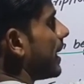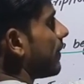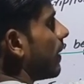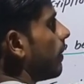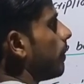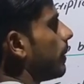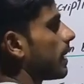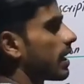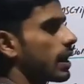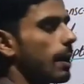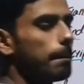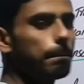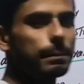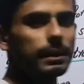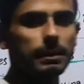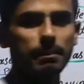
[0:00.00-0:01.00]
it will be
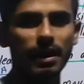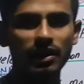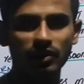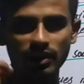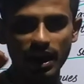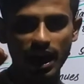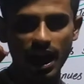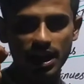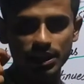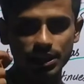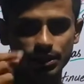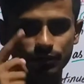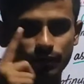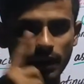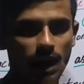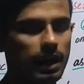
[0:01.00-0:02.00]
complementary as
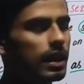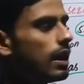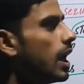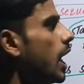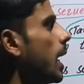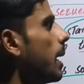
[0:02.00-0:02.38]
well